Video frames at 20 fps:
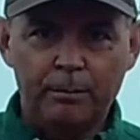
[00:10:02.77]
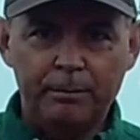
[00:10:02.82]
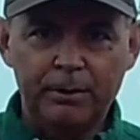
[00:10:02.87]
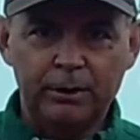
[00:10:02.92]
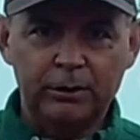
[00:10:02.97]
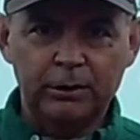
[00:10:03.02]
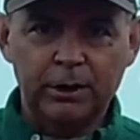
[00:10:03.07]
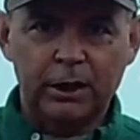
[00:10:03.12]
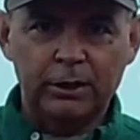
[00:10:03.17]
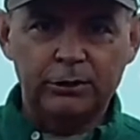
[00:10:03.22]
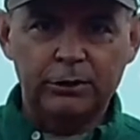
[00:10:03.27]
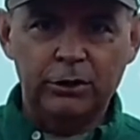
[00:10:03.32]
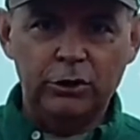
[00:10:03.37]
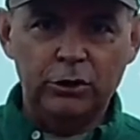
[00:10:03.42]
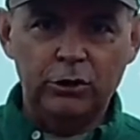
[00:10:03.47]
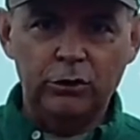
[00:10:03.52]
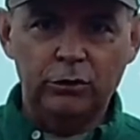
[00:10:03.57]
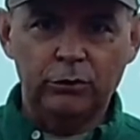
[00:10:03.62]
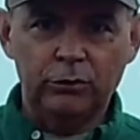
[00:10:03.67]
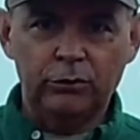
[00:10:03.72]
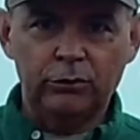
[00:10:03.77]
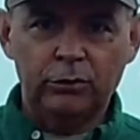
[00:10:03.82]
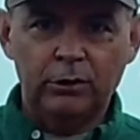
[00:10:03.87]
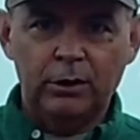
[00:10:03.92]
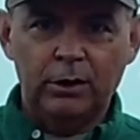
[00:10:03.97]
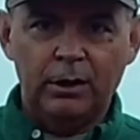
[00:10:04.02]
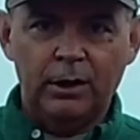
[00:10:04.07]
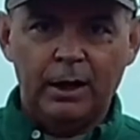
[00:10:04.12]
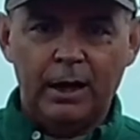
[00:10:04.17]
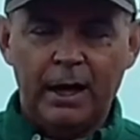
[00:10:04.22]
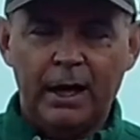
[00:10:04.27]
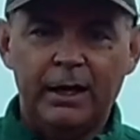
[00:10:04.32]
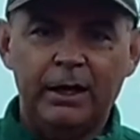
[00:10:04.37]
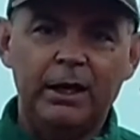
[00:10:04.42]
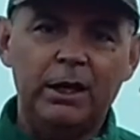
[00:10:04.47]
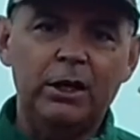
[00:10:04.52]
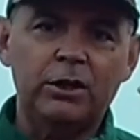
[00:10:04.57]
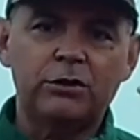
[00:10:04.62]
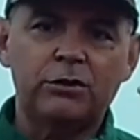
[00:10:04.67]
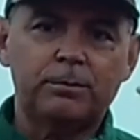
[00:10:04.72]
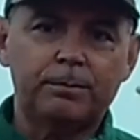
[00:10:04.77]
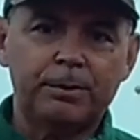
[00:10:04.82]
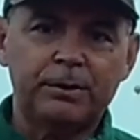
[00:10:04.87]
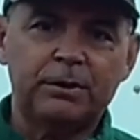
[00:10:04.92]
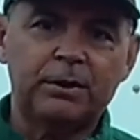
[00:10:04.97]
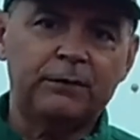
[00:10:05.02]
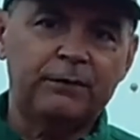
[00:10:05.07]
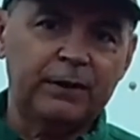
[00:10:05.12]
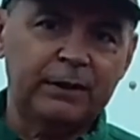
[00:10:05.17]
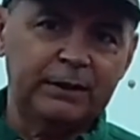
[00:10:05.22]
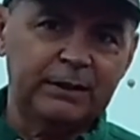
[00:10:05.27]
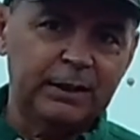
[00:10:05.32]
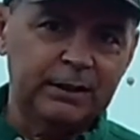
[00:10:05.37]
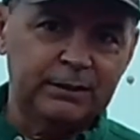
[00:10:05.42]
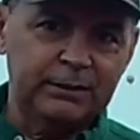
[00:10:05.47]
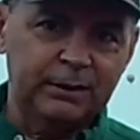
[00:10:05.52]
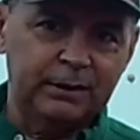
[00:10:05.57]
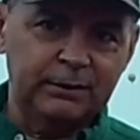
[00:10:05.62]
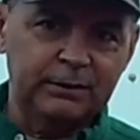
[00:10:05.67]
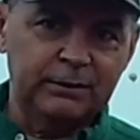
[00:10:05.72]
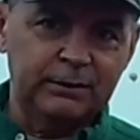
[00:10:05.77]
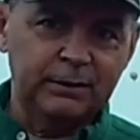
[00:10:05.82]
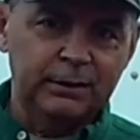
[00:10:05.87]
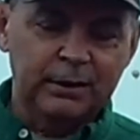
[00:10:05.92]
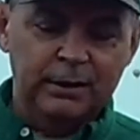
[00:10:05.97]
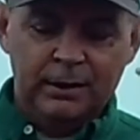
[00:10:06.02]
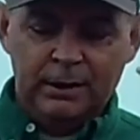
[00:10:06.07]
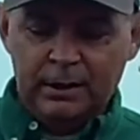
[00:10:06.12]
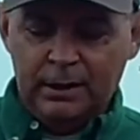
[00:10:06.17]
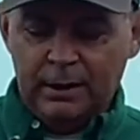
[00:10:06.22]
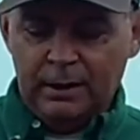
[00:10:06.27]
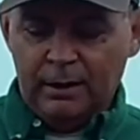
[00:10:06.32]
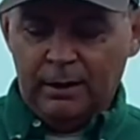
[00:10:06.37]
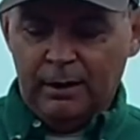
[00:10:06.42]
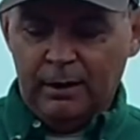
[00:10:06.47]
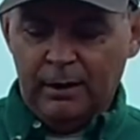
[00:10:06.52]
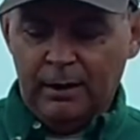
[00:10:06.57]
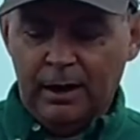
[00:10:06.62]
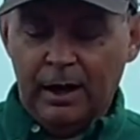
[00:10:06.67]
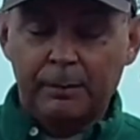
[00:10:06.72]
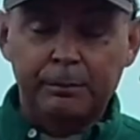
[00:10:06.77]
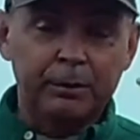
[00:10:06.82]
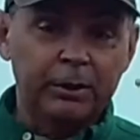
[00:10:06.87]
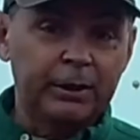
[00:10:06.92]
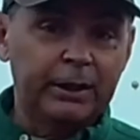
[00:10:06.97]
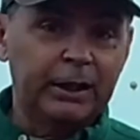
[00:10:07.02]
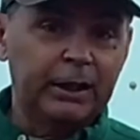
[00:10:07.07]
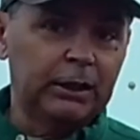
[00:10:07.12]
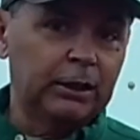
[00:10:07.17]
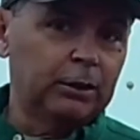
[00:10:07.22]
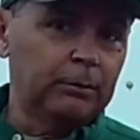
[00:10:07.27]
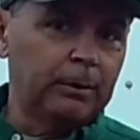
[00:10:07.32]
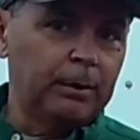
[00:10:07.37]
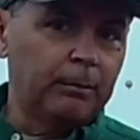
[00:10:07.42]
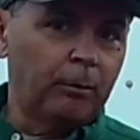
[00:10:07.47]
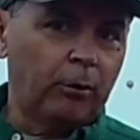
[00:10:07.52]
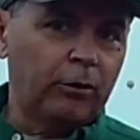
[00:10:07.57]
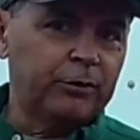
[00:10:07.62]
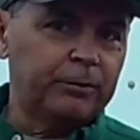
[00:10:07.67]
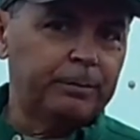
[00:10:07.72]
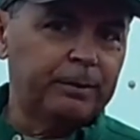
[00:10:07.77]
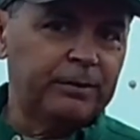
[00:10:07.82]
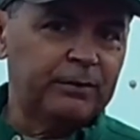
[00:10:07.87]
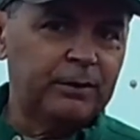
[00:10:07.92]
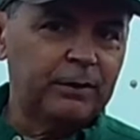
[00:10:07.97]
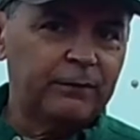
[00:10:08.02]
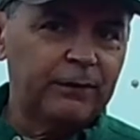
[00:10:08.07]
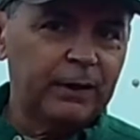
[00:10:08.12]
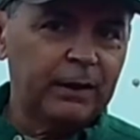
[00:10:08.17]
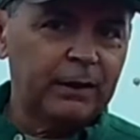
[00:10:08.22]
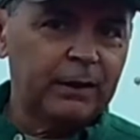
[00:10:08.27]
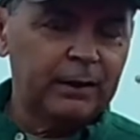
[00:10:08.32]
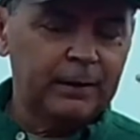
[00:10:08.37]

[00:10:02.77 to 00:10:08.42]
mil dot to use at each specific distance. I'm going to get a little bit more specific.